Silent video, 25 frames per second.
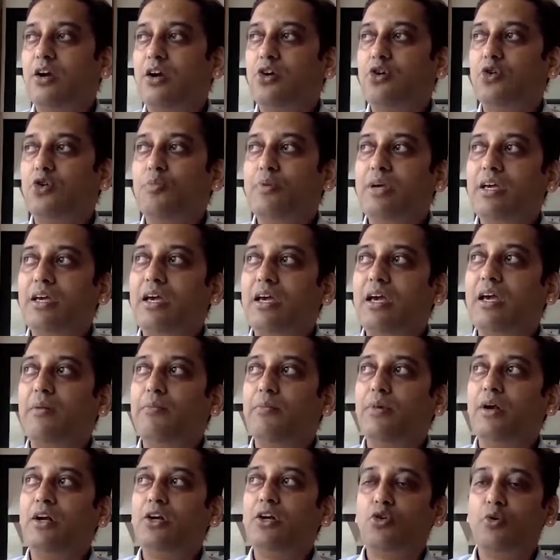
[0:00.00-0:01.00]
to be
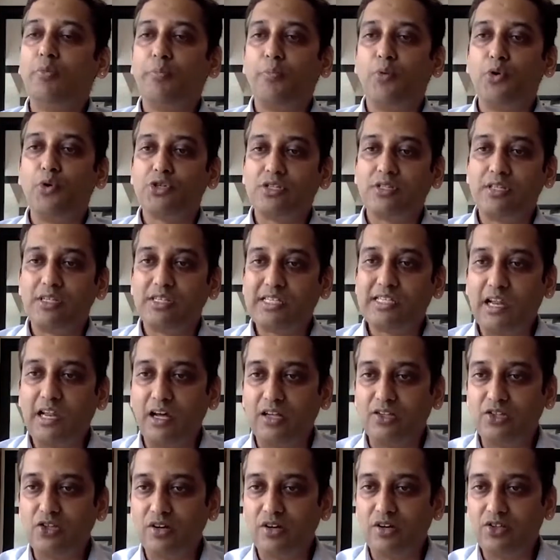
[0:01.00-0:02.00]
able to push this
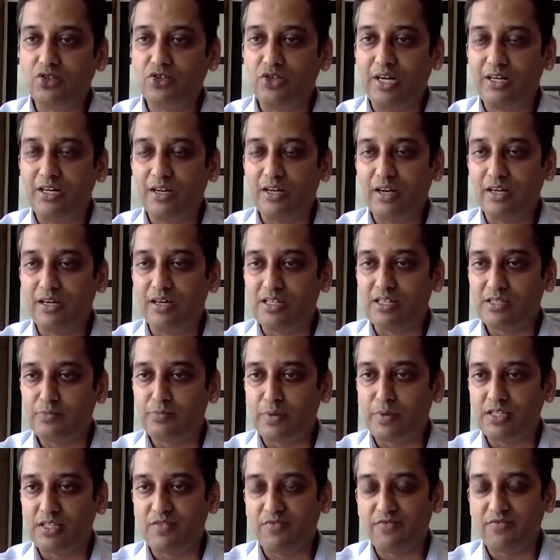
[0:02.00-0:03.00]
larger agenda in a
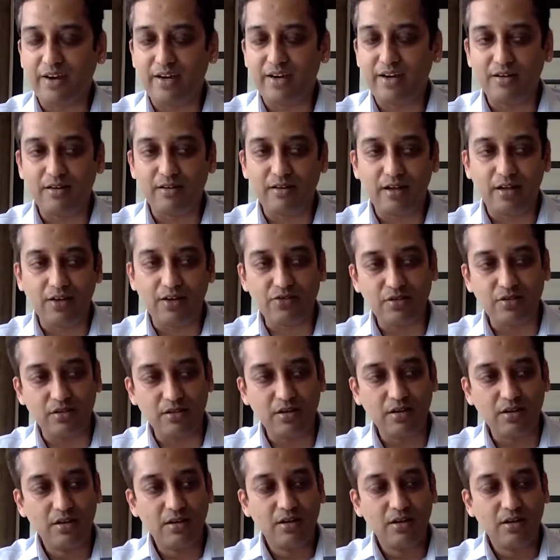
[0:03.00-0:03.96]
specified direction.